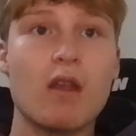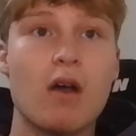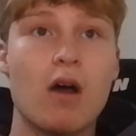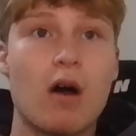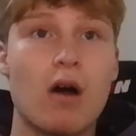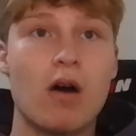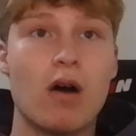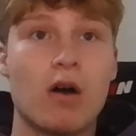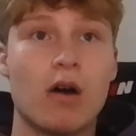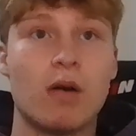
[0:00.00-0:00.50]

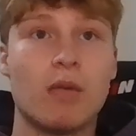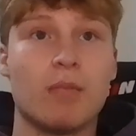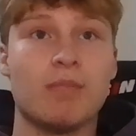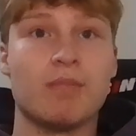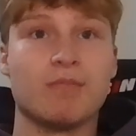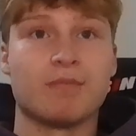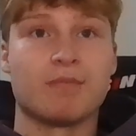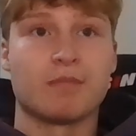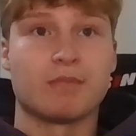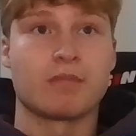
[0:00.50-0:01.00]

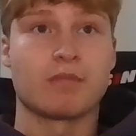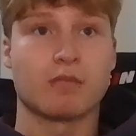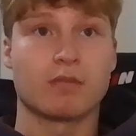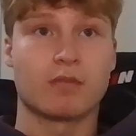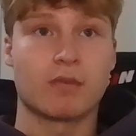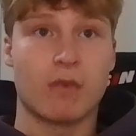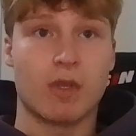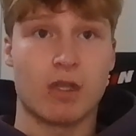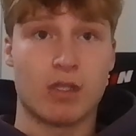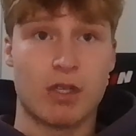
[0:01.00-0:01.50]

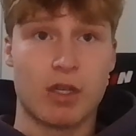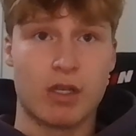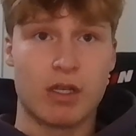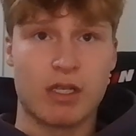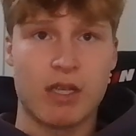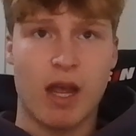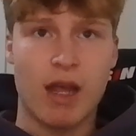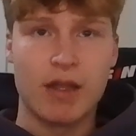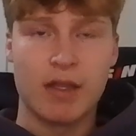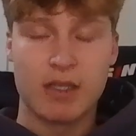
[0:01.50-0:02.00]
To
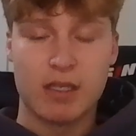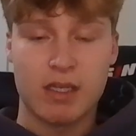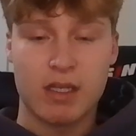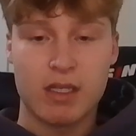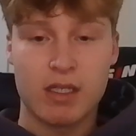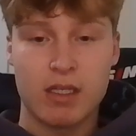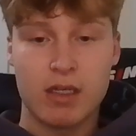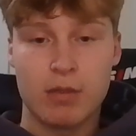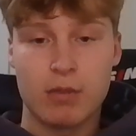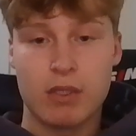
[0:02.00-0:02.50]
design these
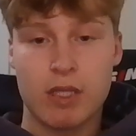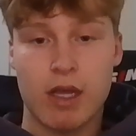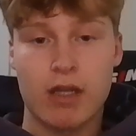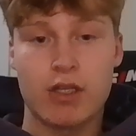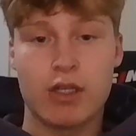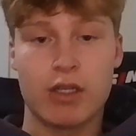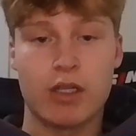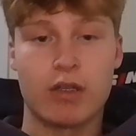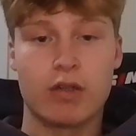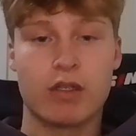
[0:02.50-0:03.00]
systems,
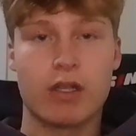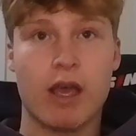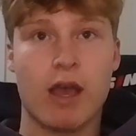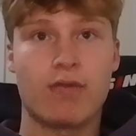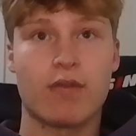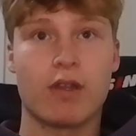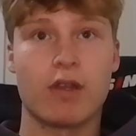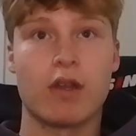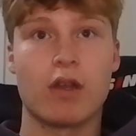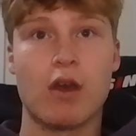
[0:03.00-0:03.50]
engineers have
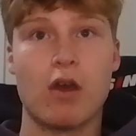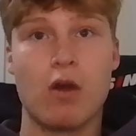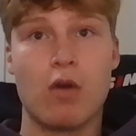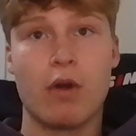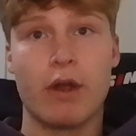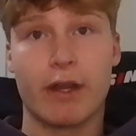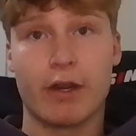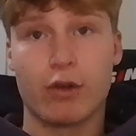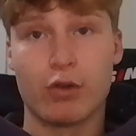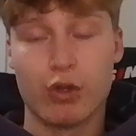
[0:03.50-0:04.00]
to know
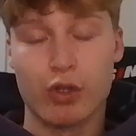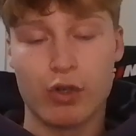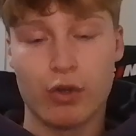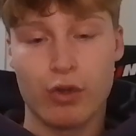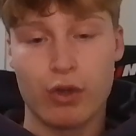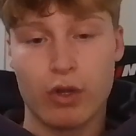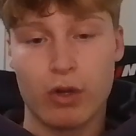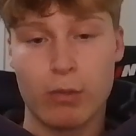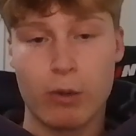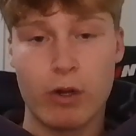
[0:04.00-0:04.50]
a crucial
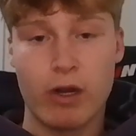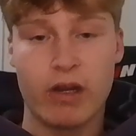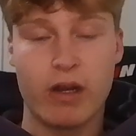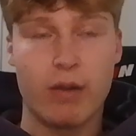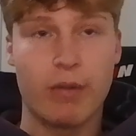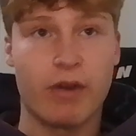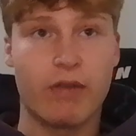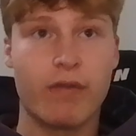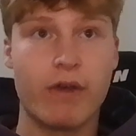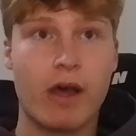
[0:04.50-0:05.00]

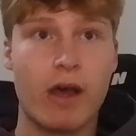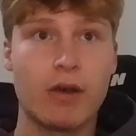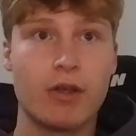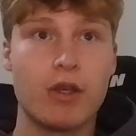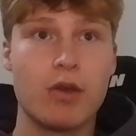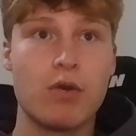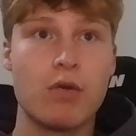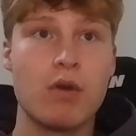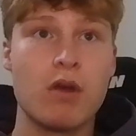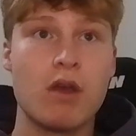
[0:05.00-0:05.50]
thermodynamic
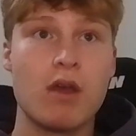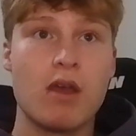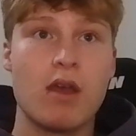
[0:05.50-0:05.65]
value,